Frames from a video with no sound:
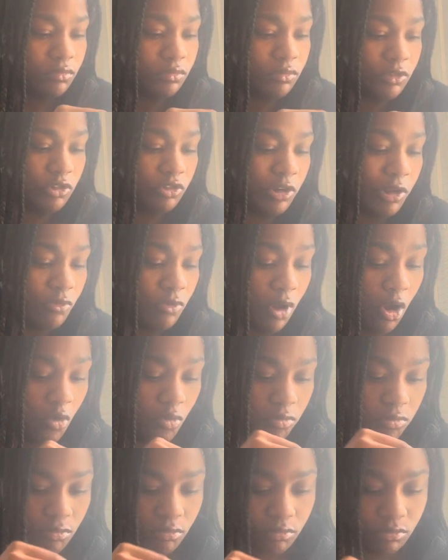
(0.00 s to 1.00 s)
Did they want?
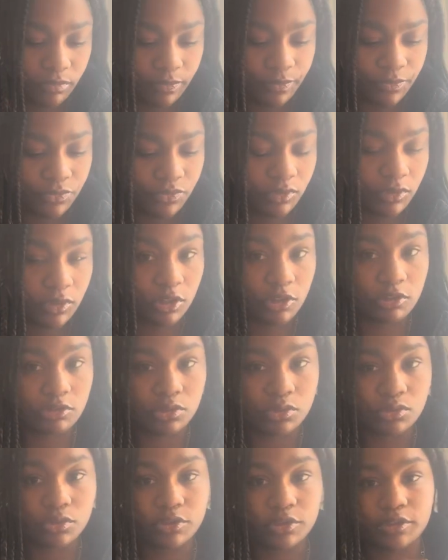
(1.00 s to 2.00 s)
Oh! Oh,
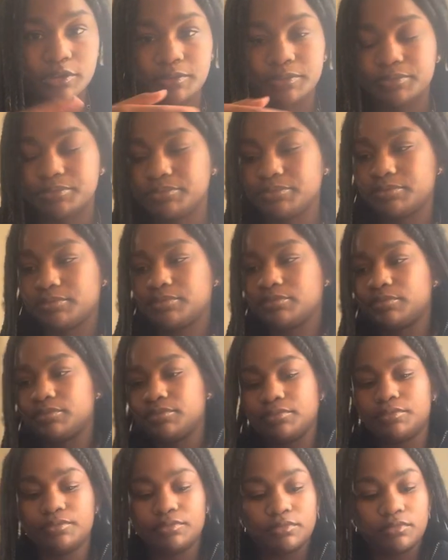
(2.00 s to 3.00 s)
Lord.
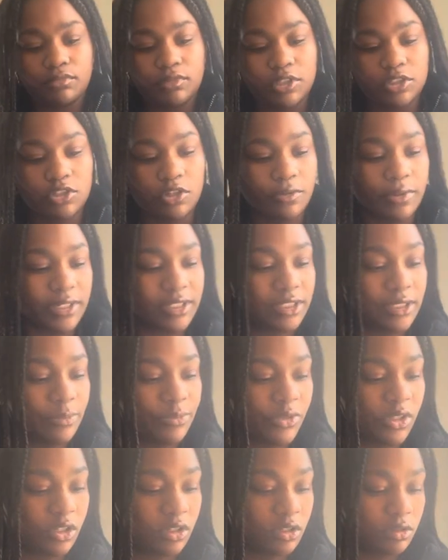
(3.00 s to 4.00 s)
It's always
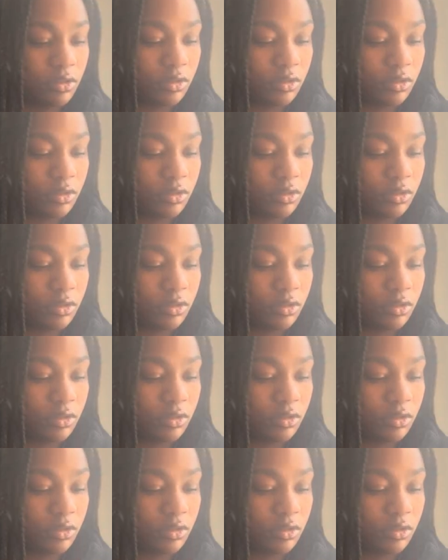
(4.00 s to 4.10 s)
something.